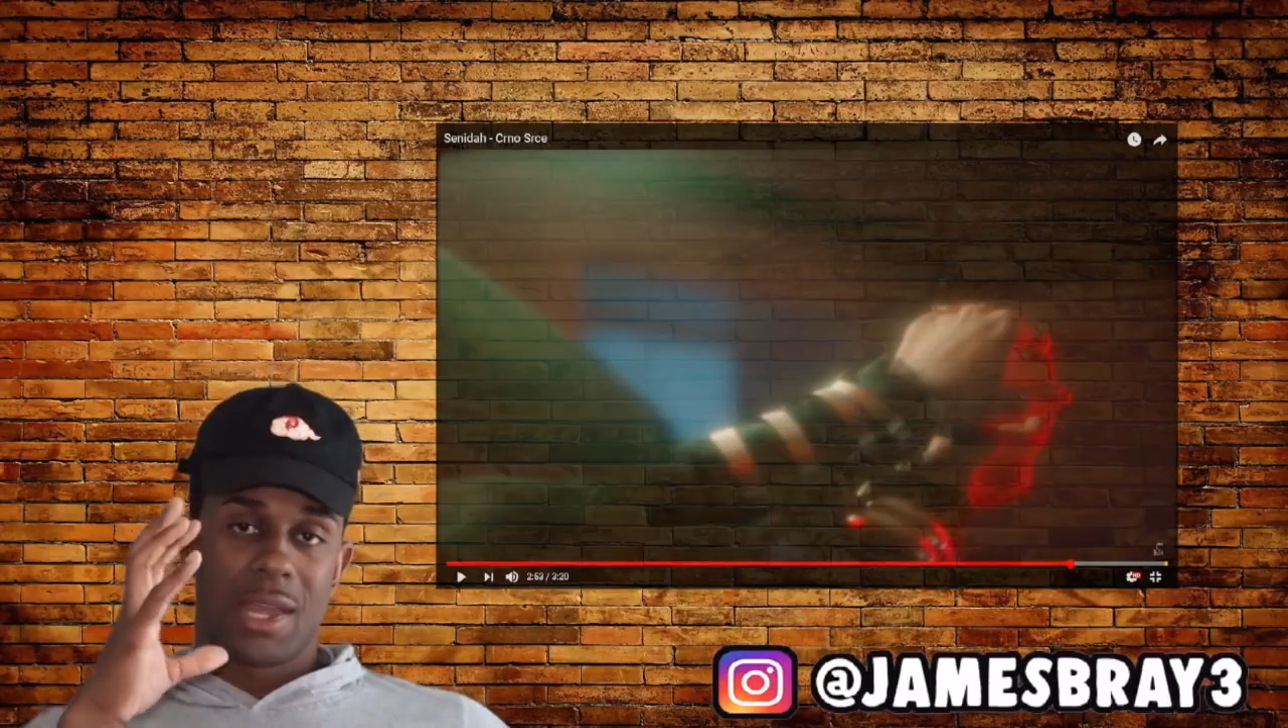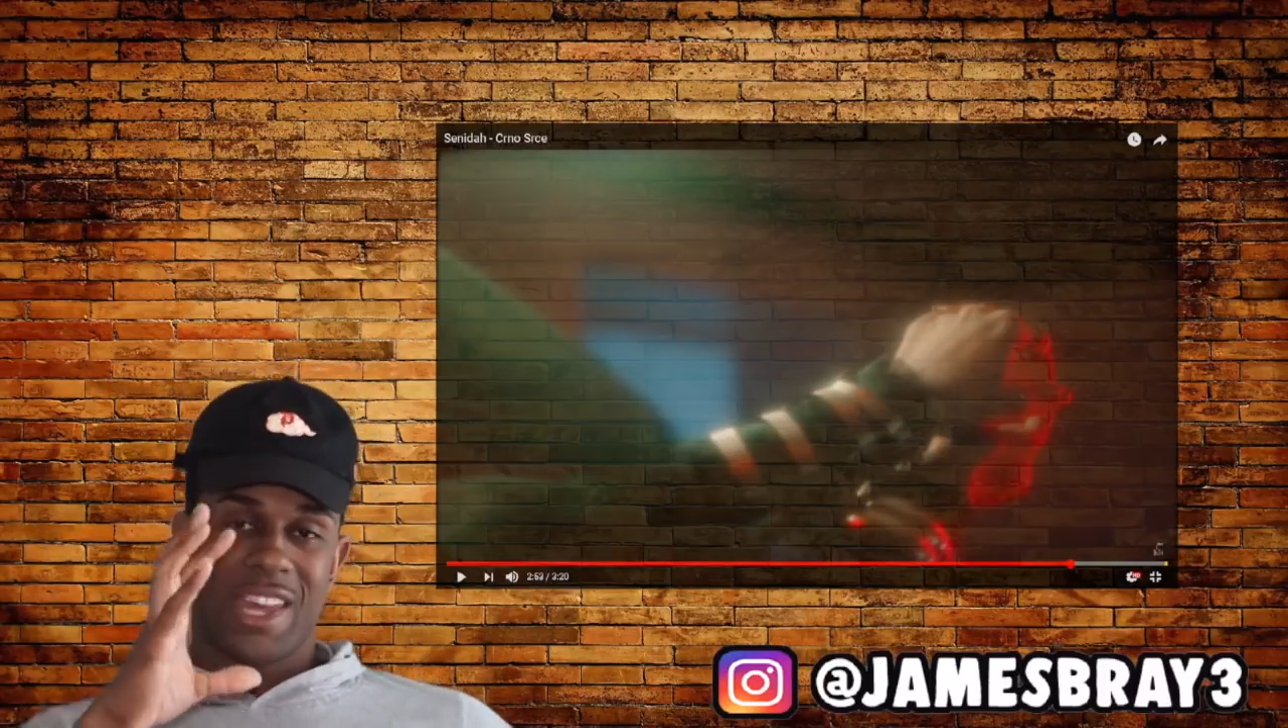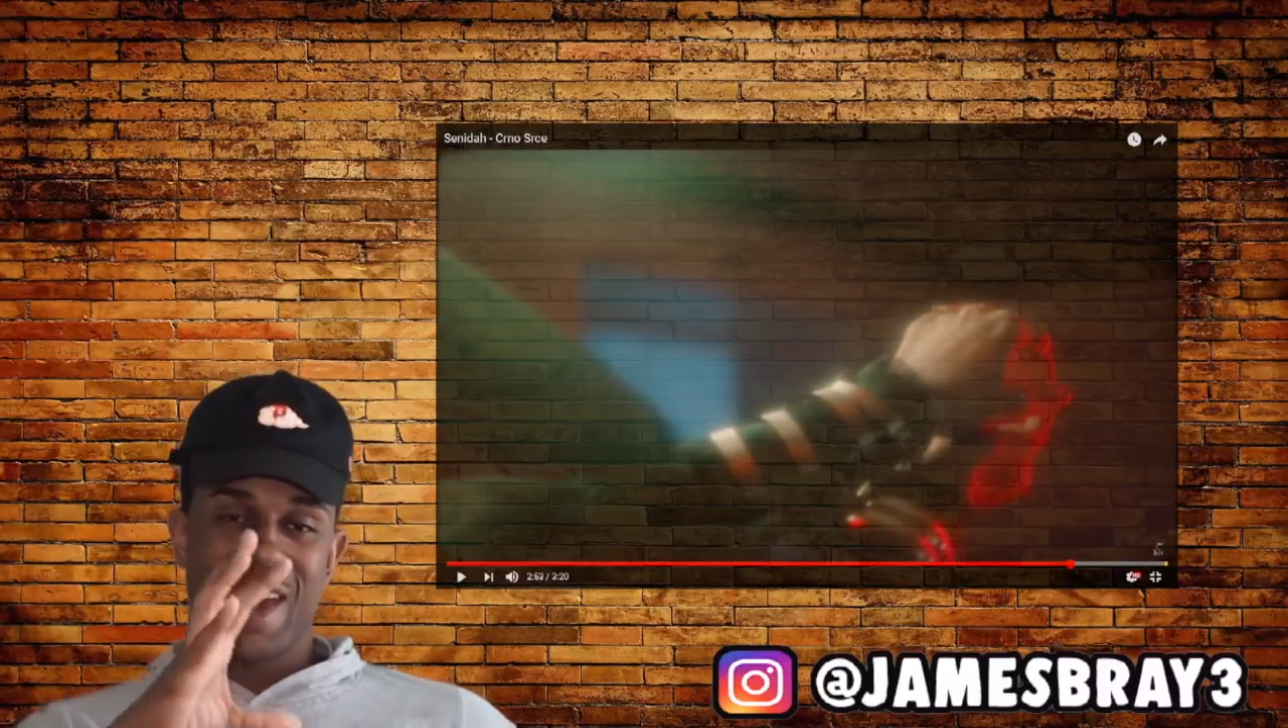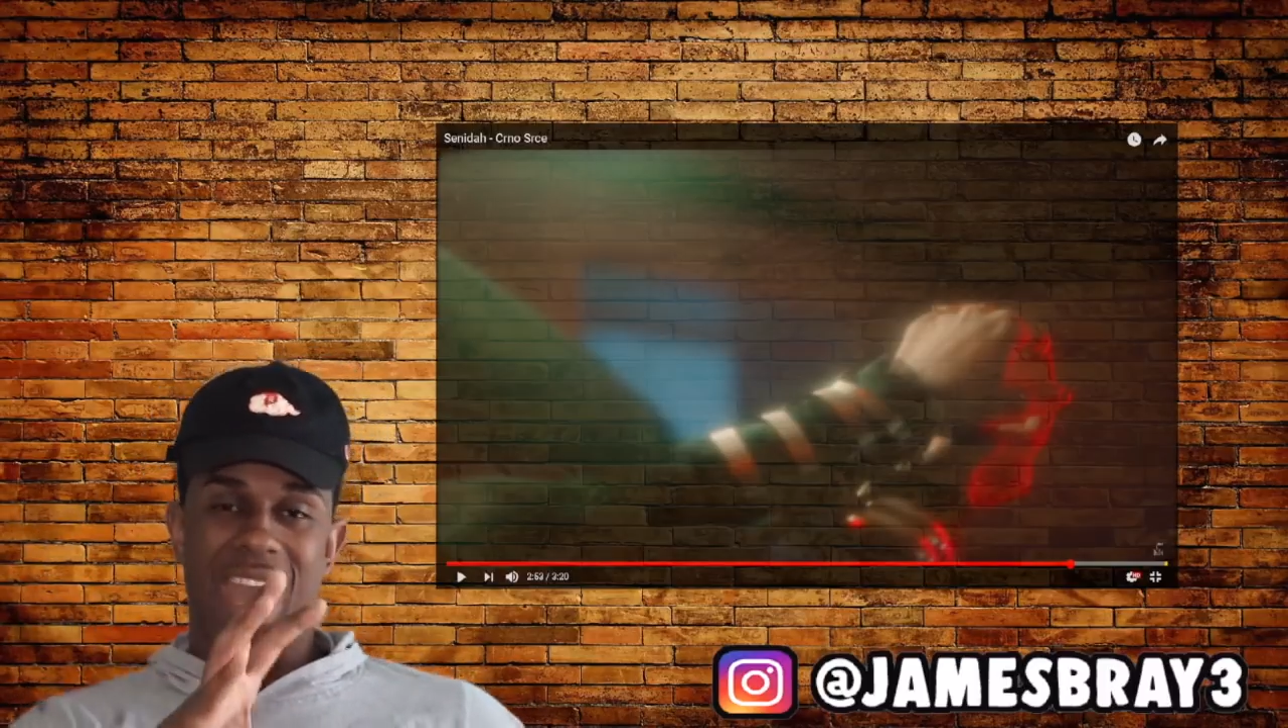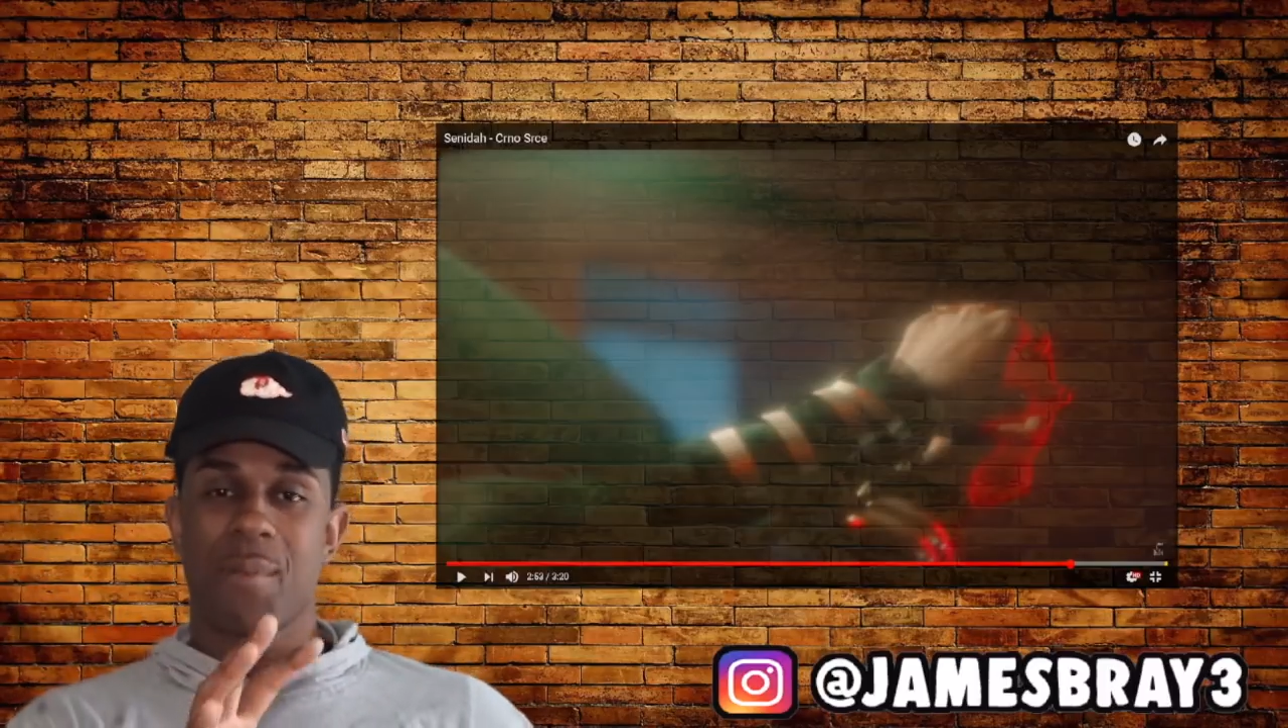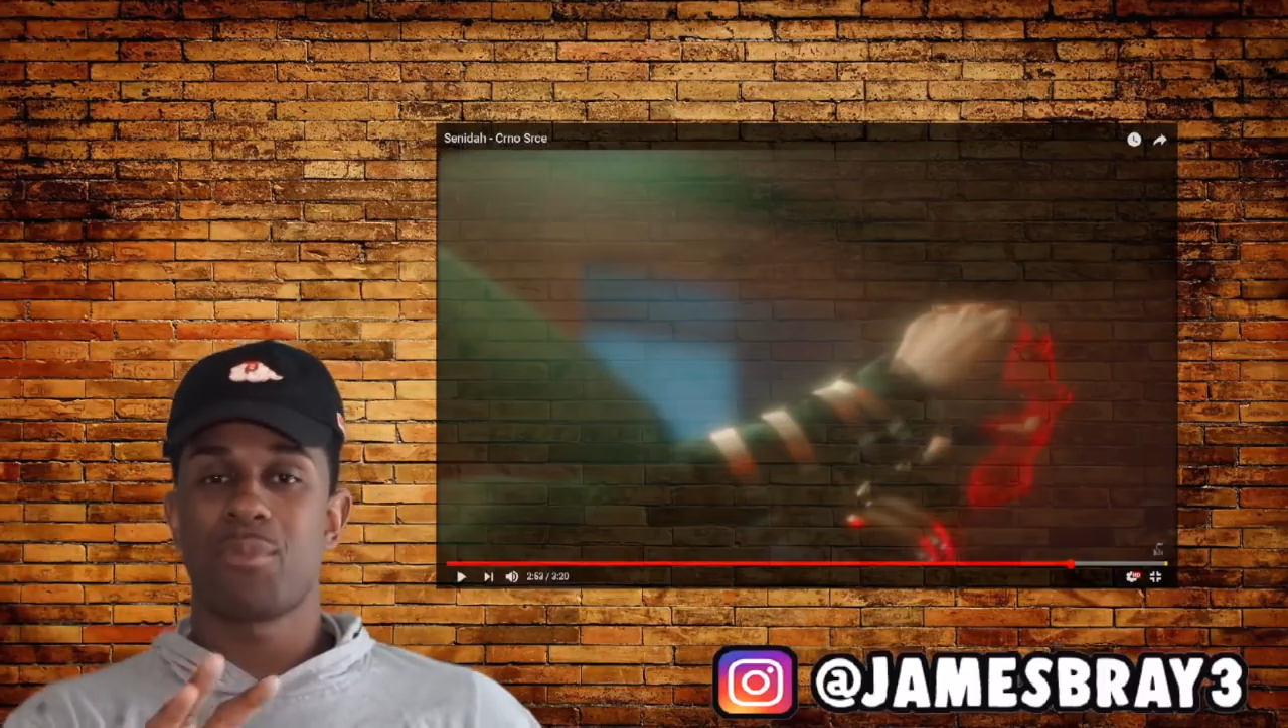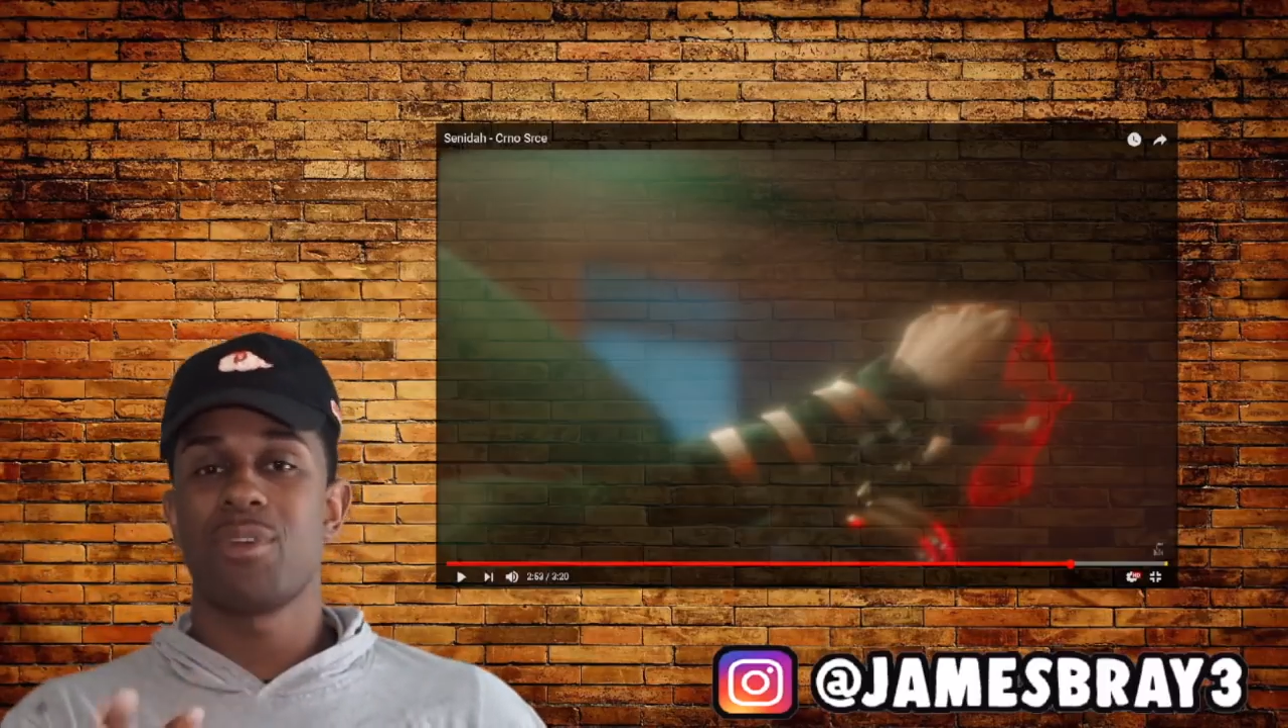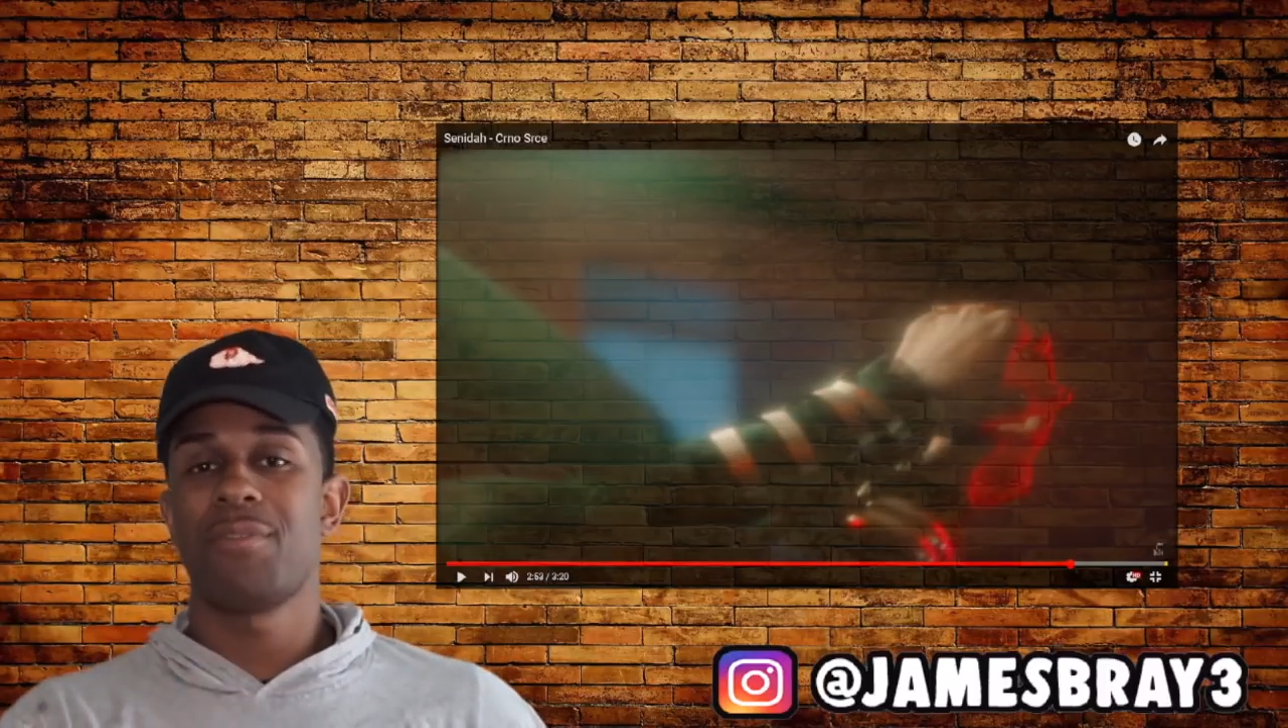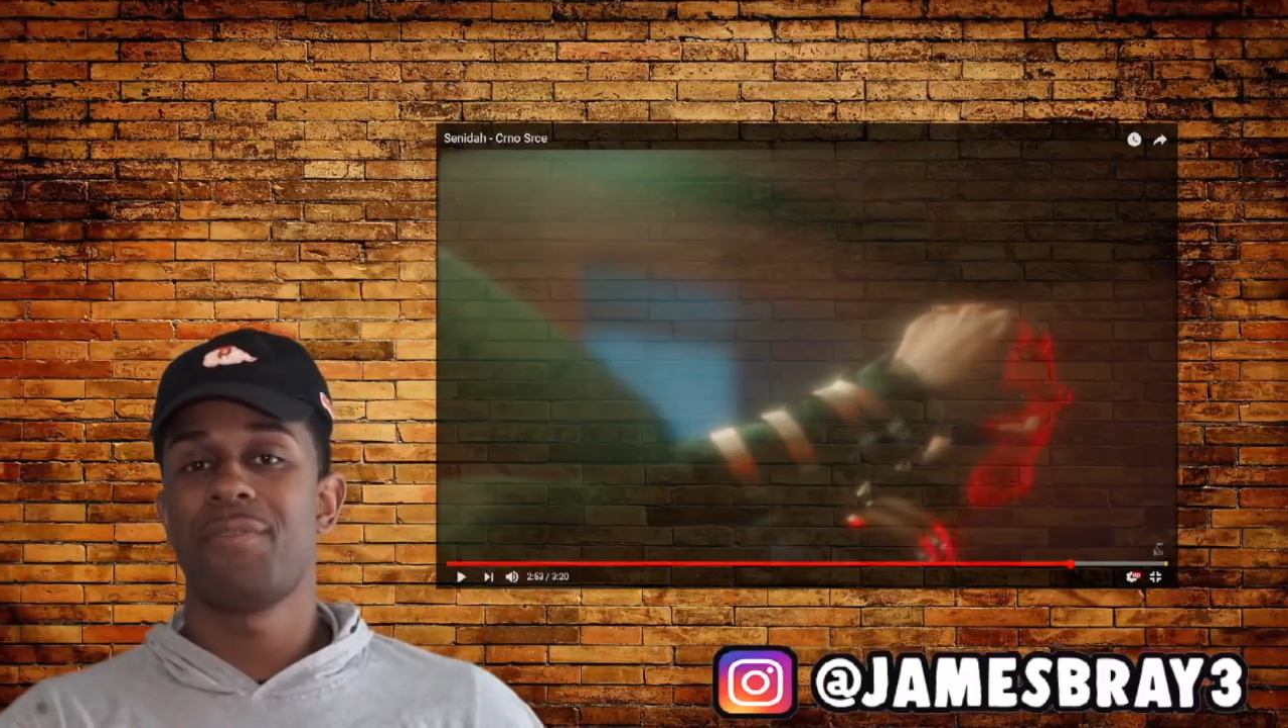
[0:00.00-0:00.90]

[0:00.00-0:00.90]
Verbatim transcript: camera